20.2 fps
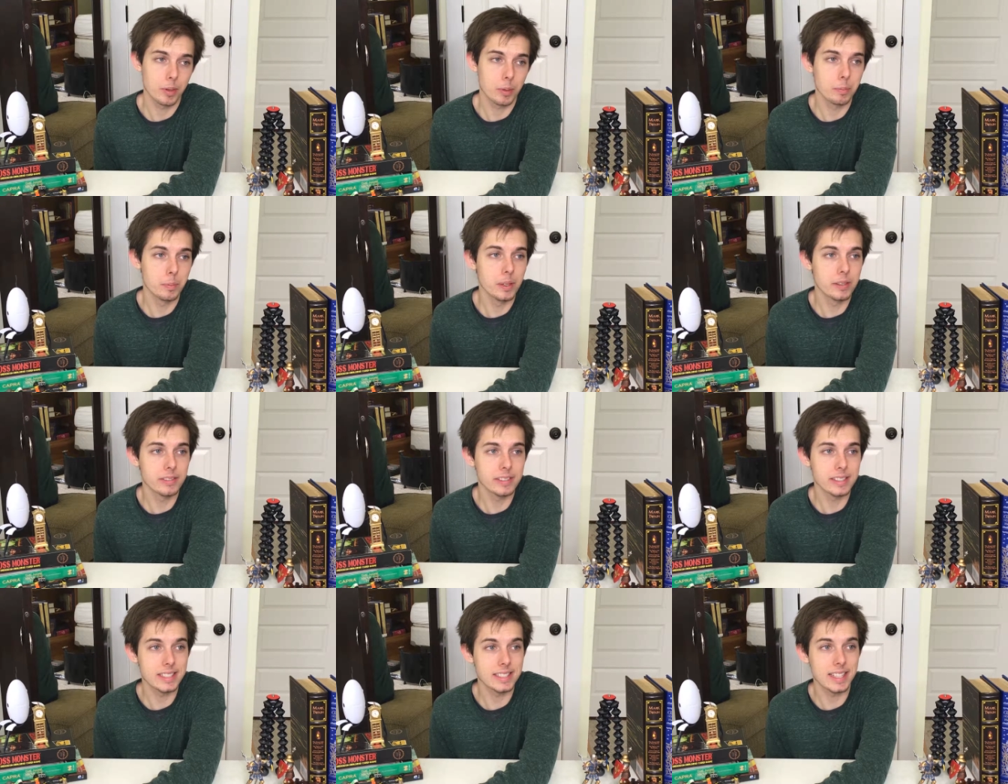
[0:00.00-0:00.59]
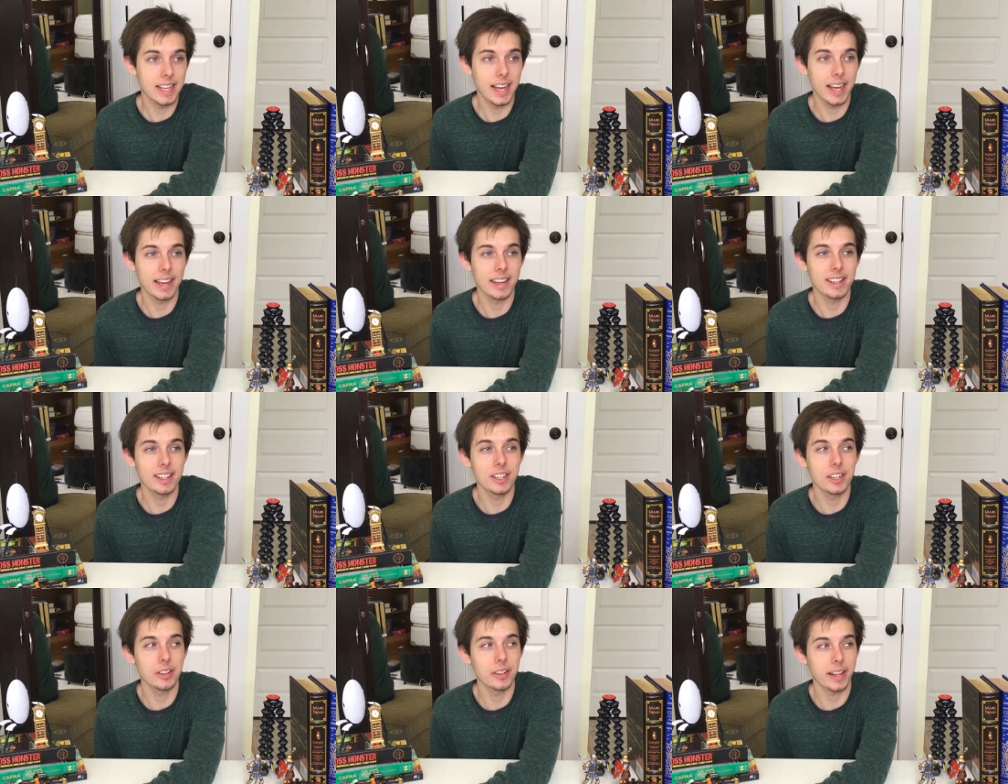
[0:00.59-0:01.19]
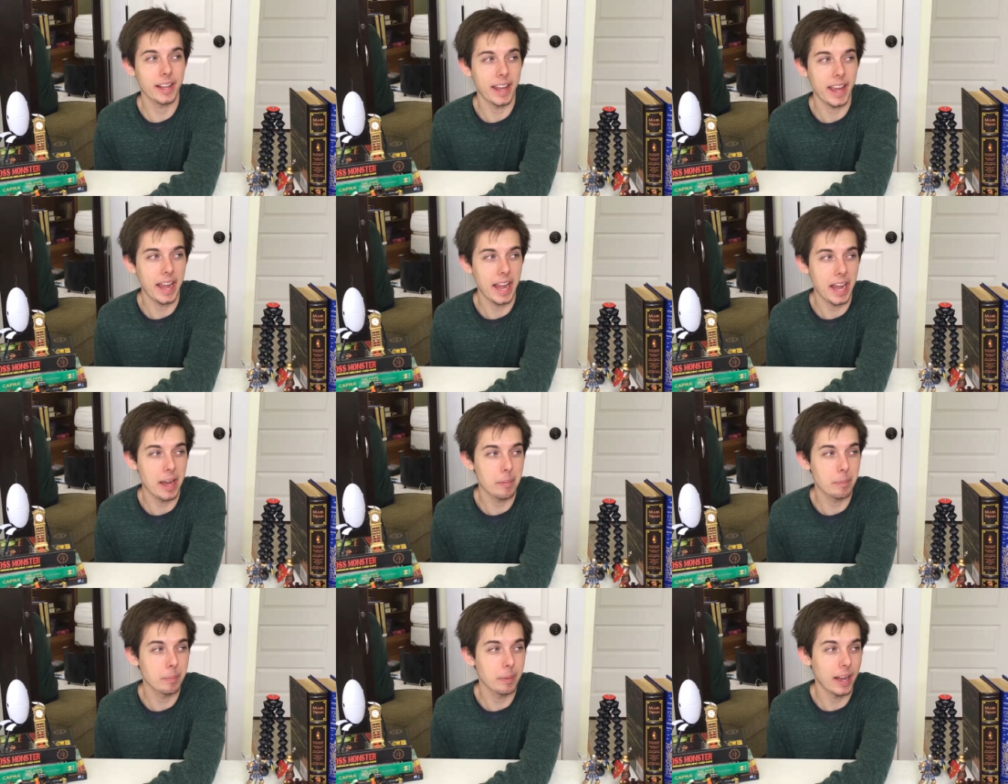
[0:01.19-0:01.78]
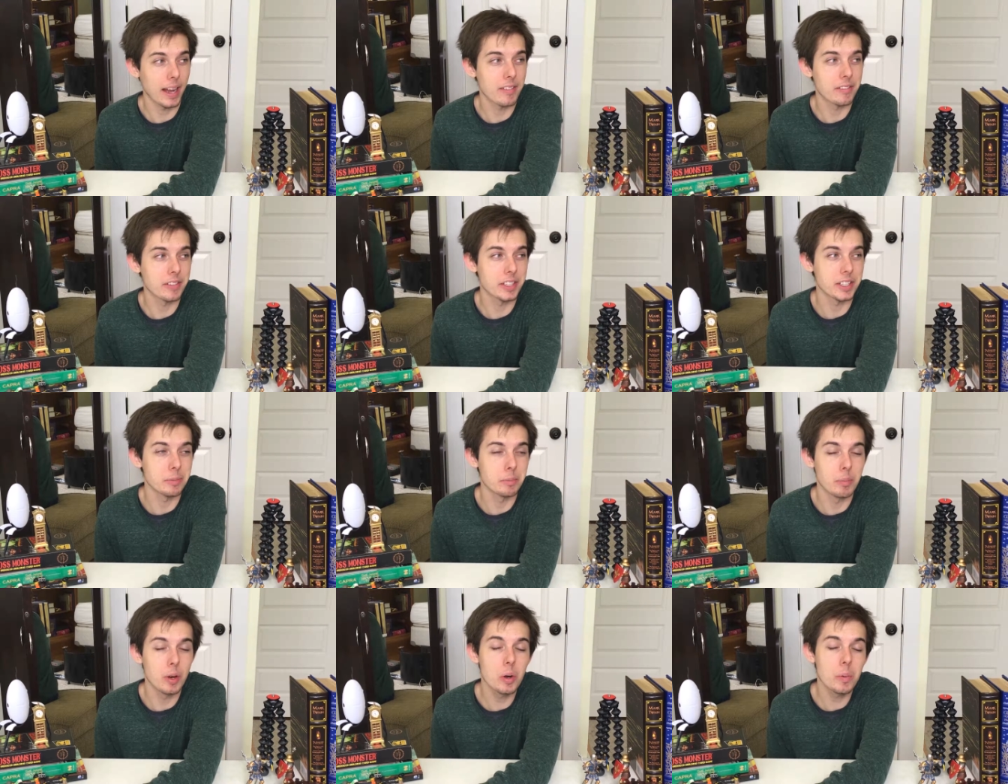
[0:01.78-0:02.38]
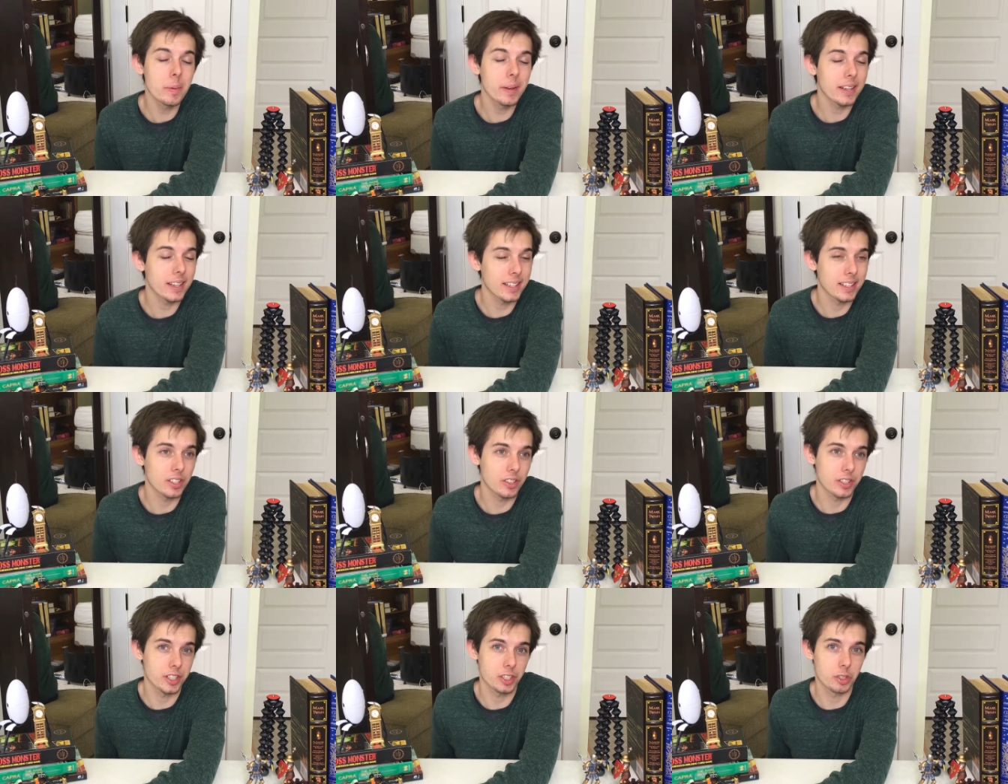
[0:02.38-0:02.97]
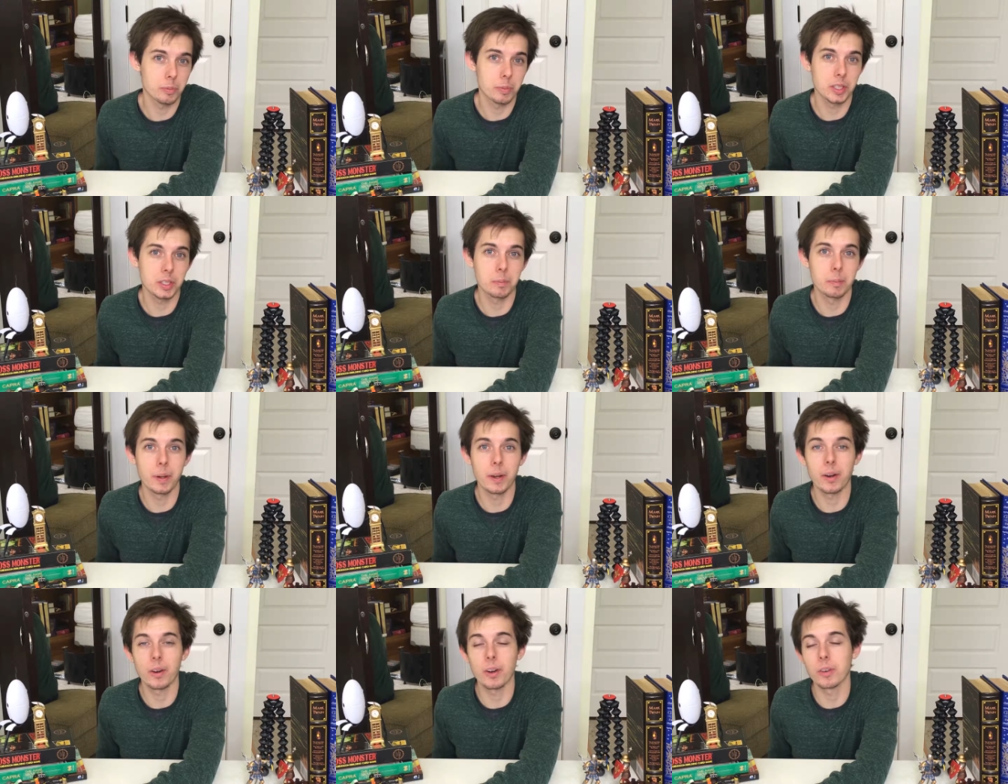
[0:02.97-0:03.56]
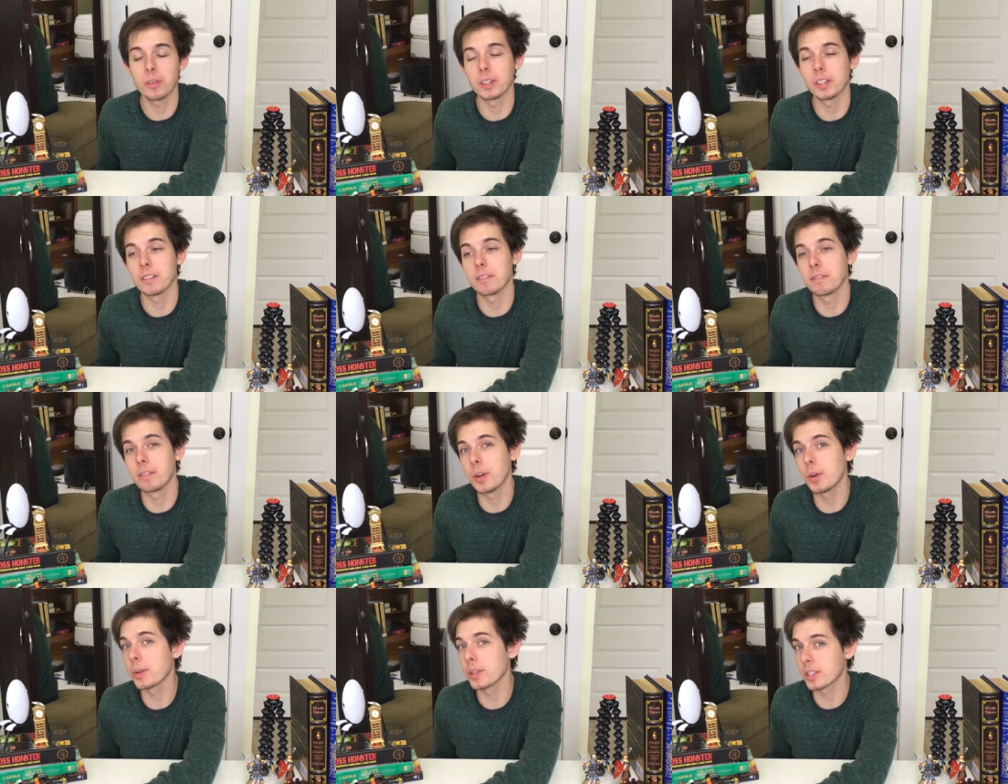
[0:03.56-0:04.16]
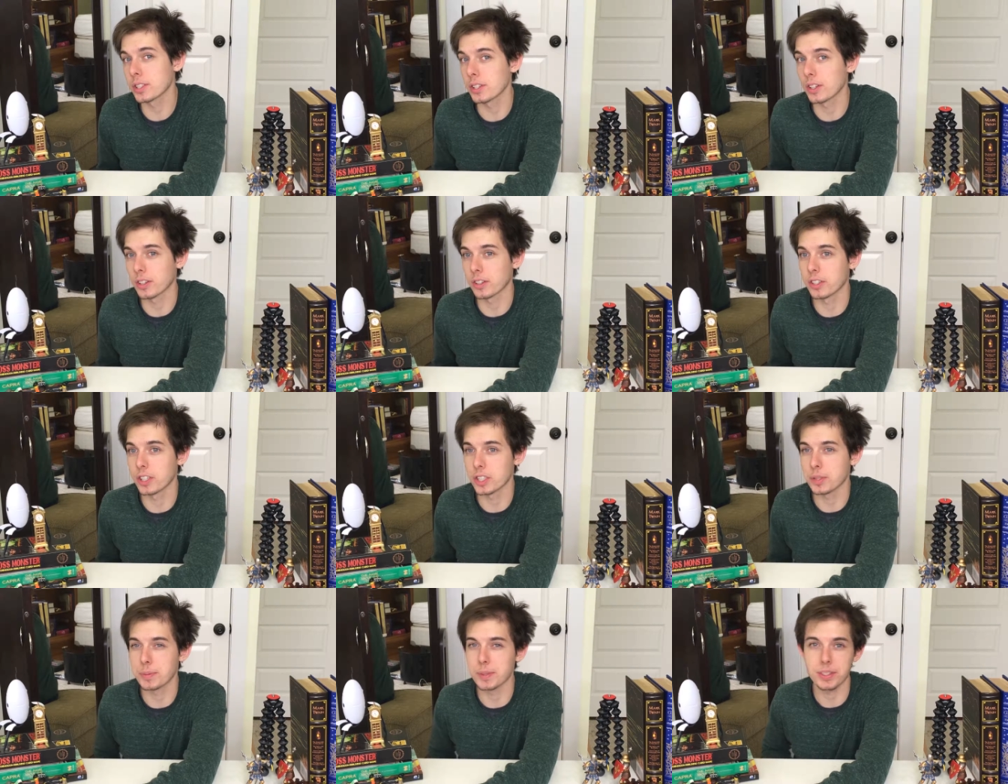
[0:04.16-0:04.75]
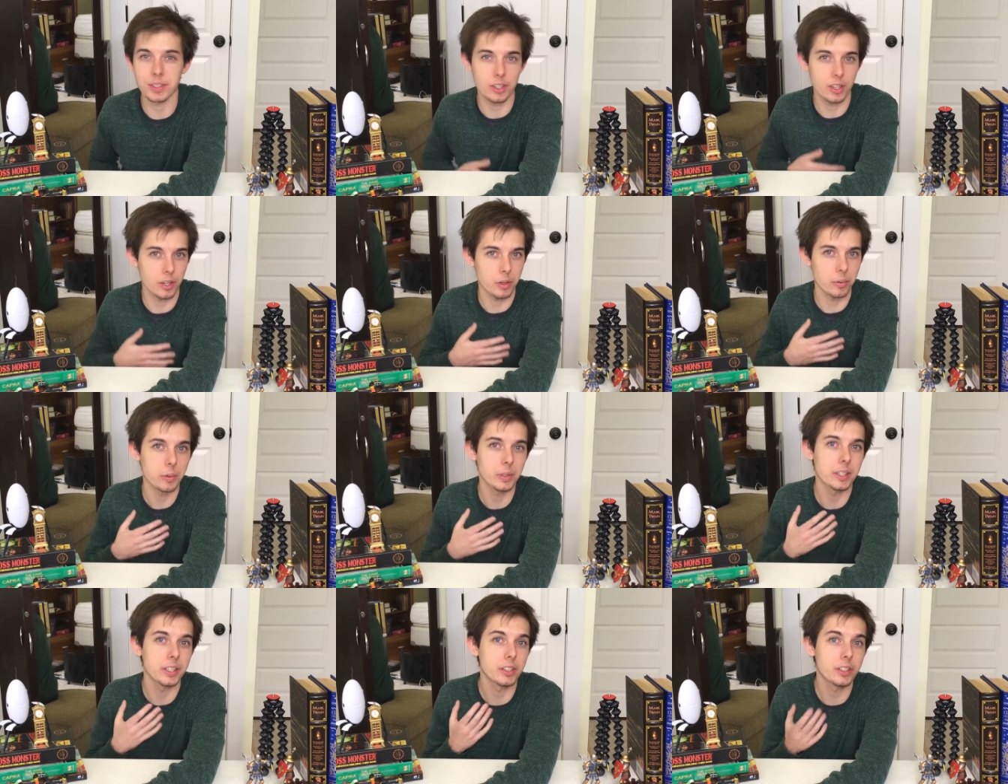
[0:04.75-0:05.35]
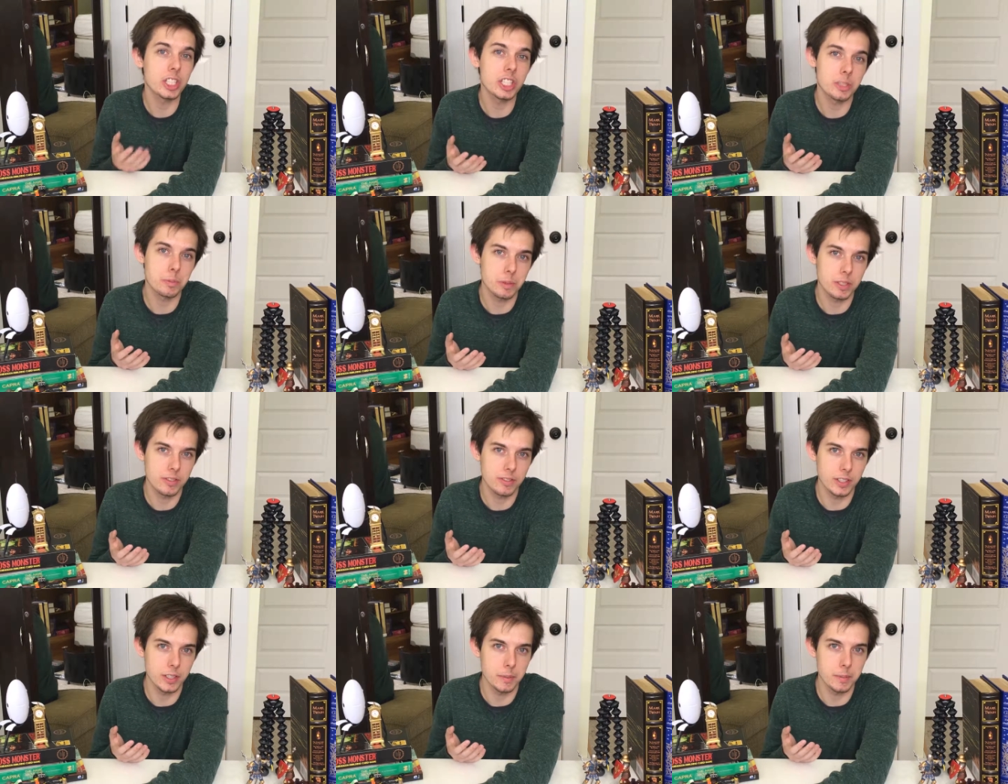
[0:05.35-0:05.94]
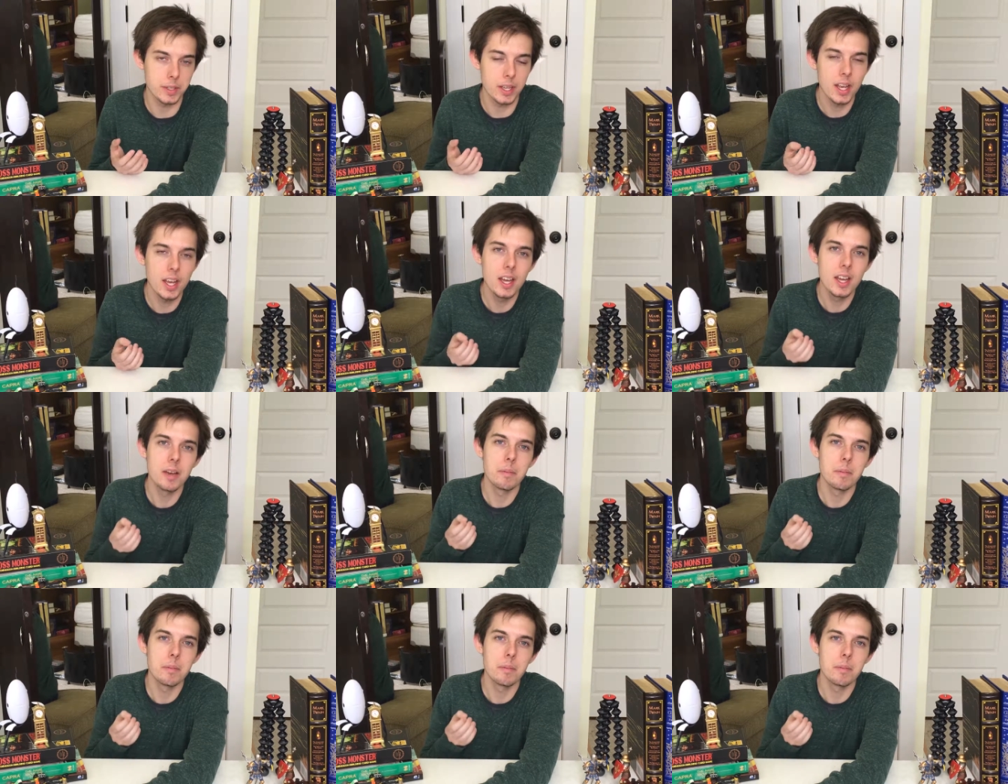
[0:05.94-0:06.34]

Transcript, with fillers: Movies that, you know, like have, have a moment in Christmas but aren't really focused on Christmas aren't really Christmas films,